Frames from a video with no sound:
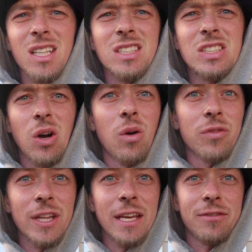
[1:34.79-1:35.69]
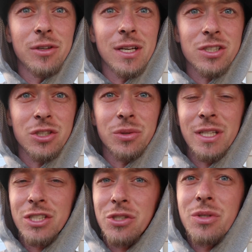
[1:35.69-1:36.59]
So hopefully if you guys are doing
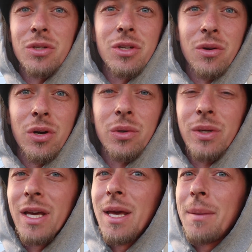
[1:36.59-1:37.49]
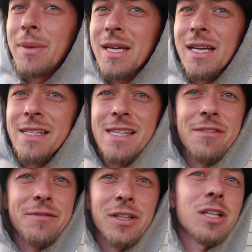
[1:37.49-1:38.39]
this, you can do your own, because the
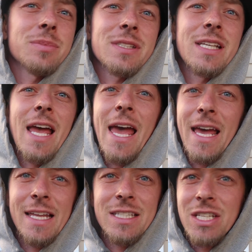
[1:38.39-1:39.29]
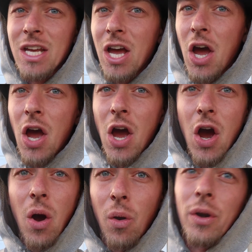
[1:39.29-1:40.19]
Phillips heads
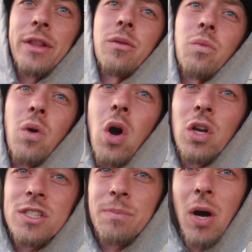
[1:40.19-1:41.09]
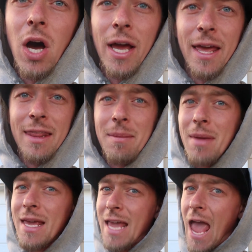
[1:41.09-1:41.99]
are in the wrong spot and they
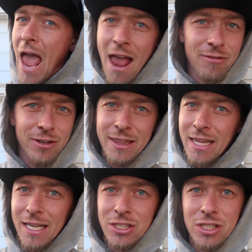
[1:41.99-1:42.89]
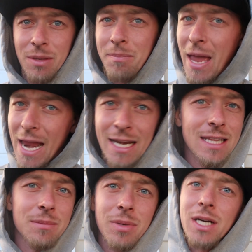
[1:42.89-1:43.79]
make everything just a pain
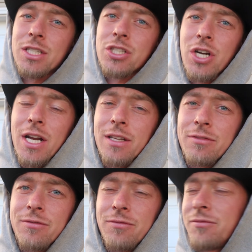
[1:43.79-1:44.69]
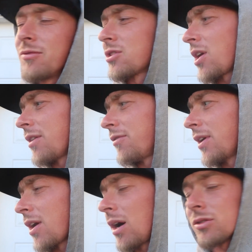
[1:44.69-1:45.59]
in the butt to try to
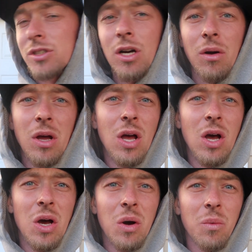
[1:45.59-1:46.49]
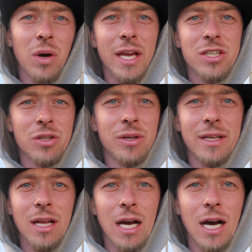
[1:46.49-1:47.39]
figure out. So we'll get to
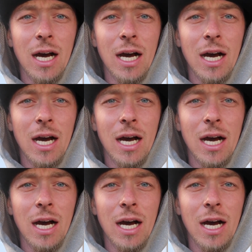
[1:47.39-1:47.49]
it.